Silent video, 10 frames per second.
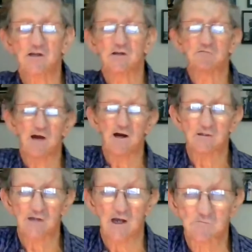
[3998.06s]
three of
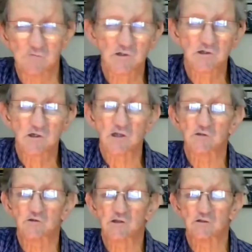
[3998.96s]
our Canberras
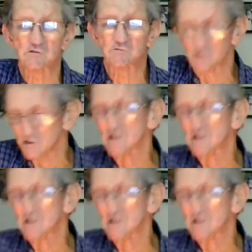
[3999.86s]
and three of